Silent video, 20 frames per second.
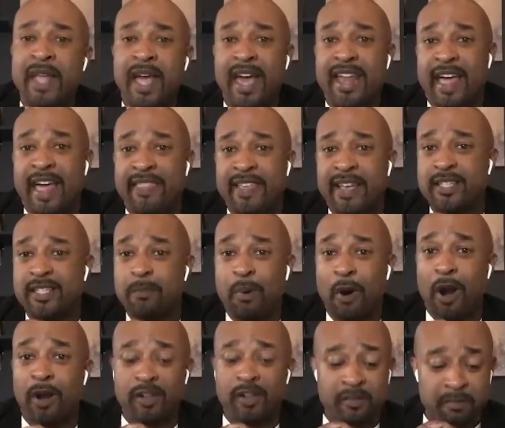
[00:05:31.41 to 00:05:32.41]
And I think it's a
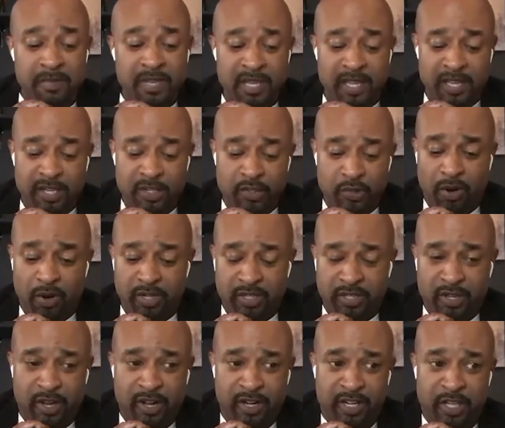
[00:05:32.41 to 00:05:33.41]
part of me, Jordan,
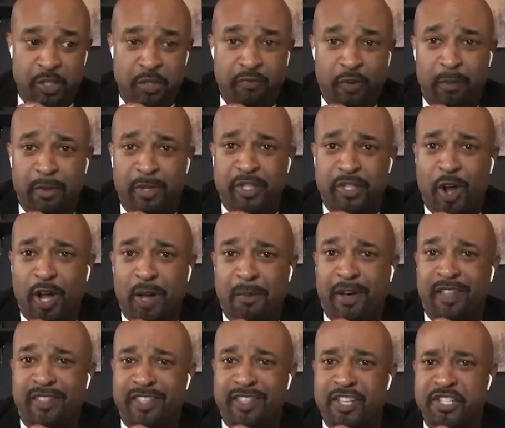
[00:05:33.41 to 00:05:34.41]
audience. You've heard me talk
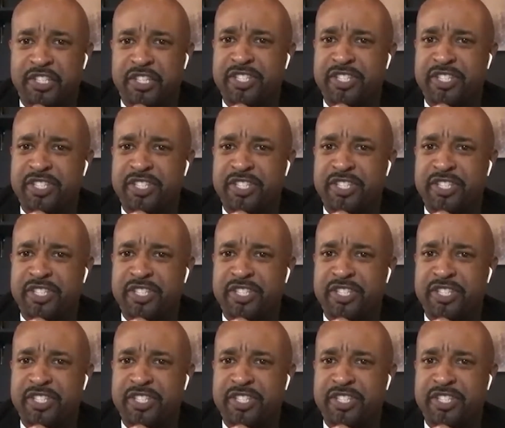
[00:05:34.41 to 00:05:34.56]
about this.